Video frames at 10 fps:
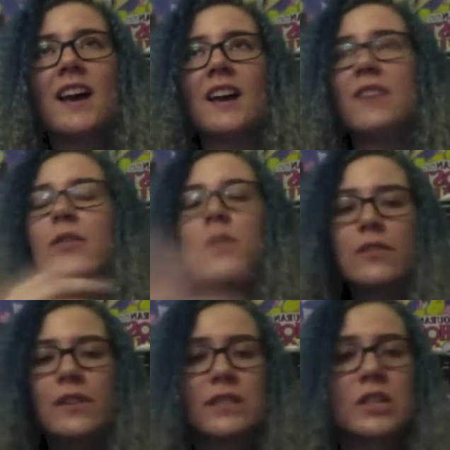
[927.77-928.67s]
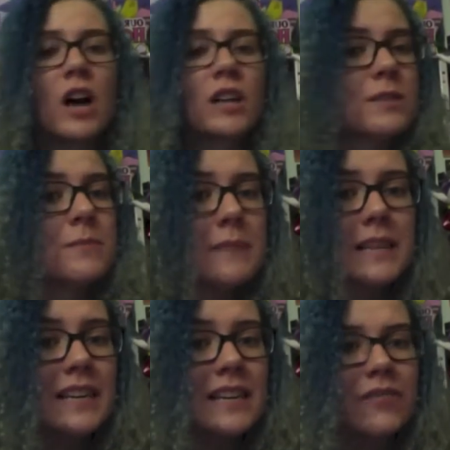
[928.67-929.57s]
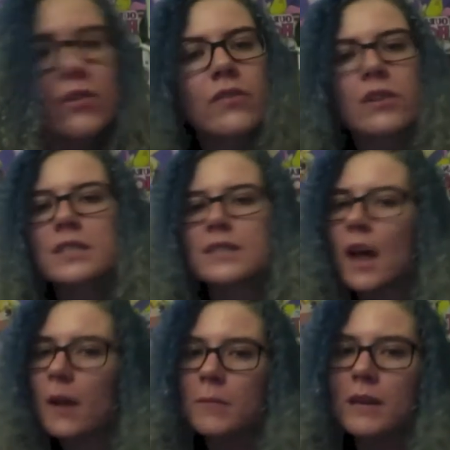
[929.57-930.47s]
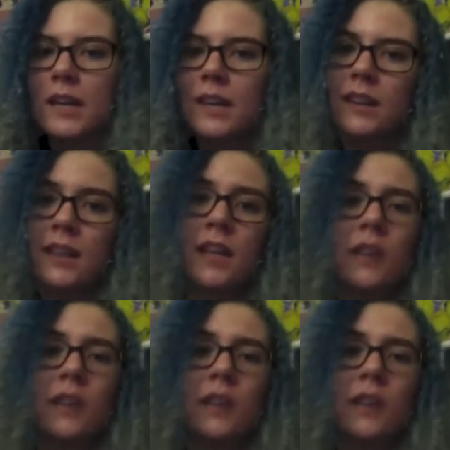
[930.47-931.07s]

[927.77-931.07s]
if you have ever talked to me, if you ever sent me anything,